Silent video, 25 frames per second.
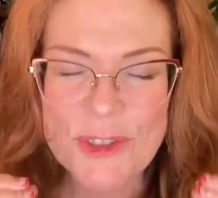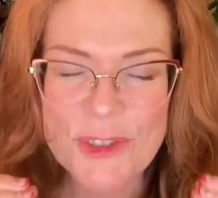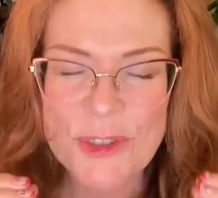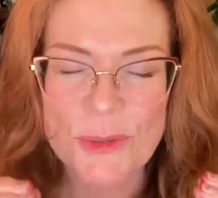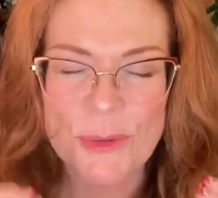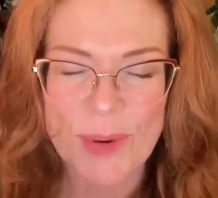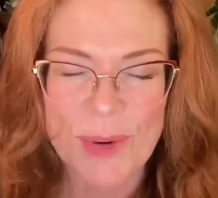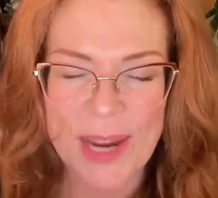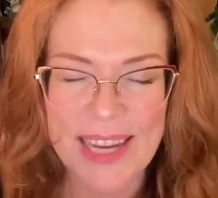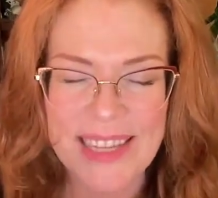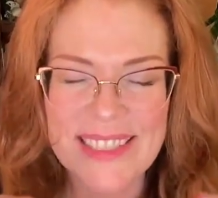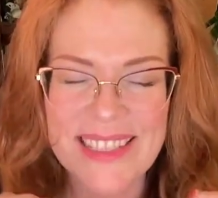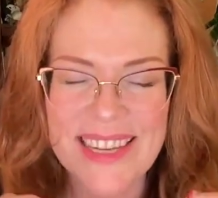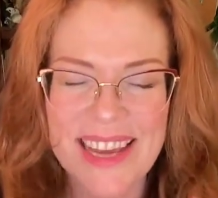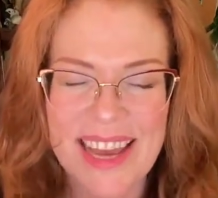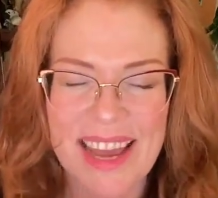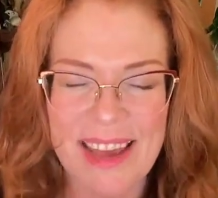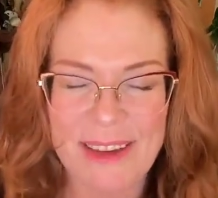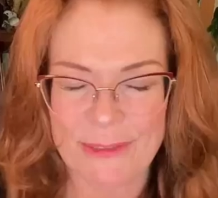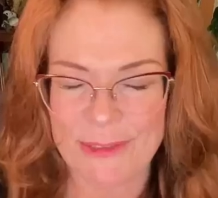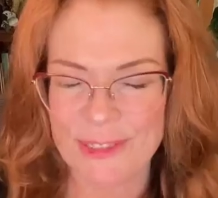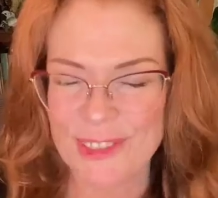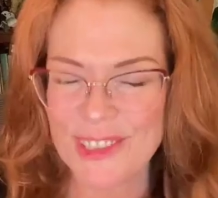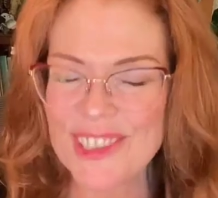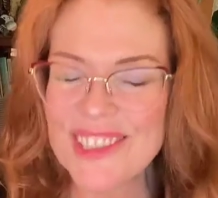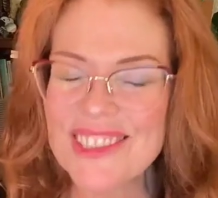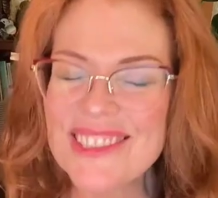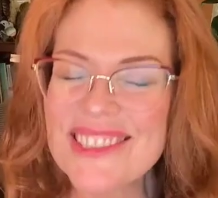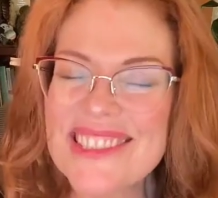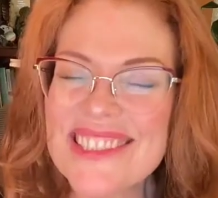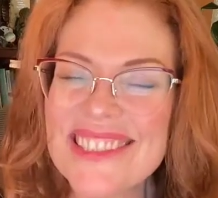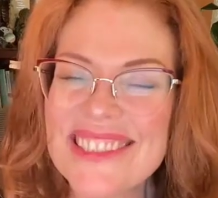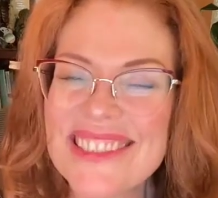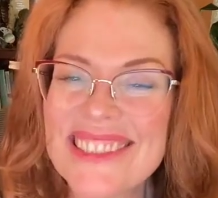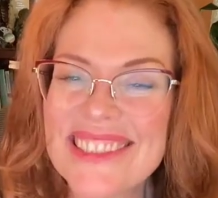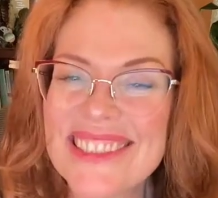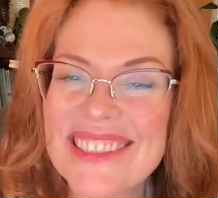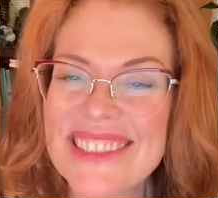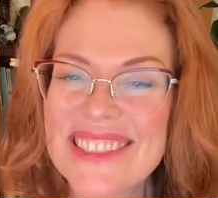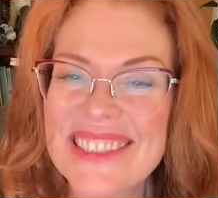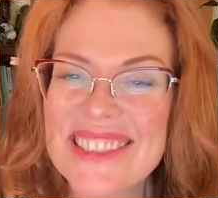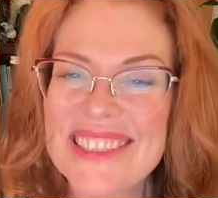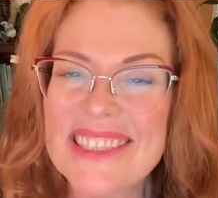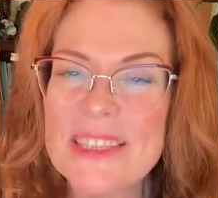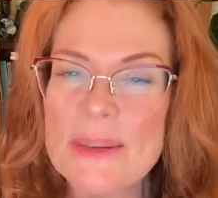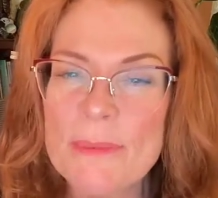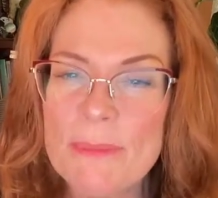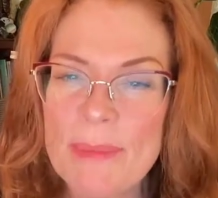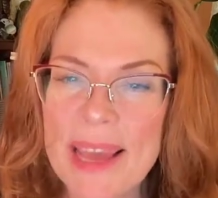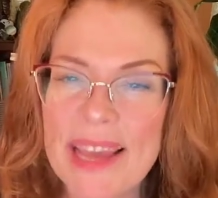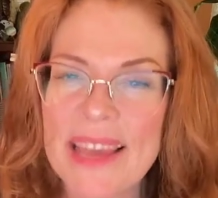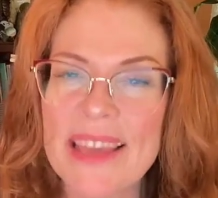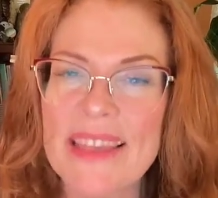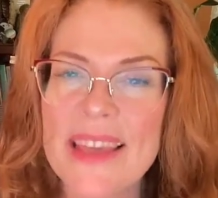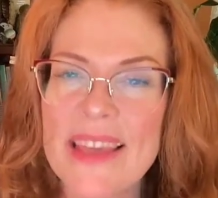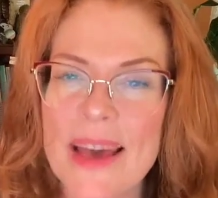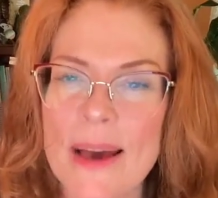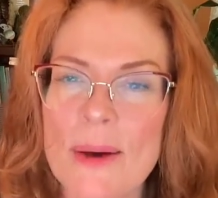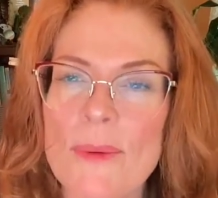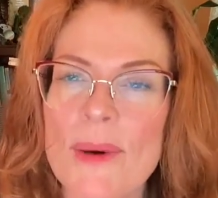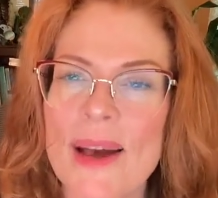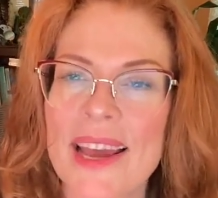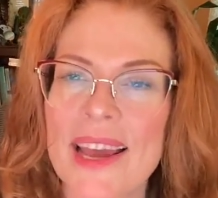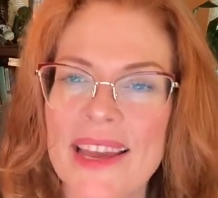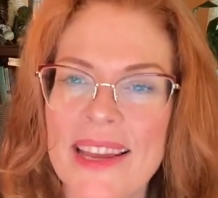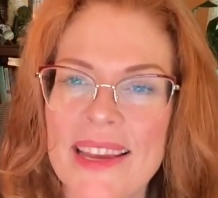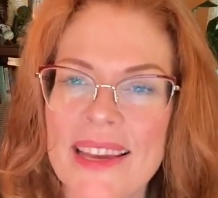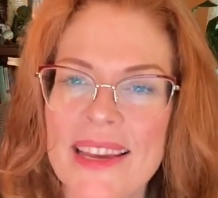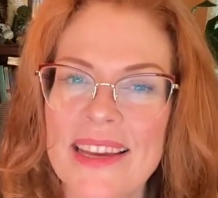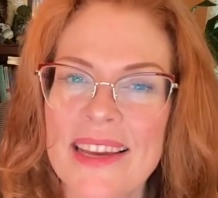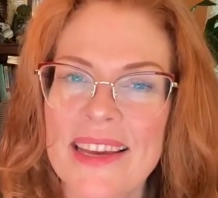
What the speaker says: direct effort to make it that way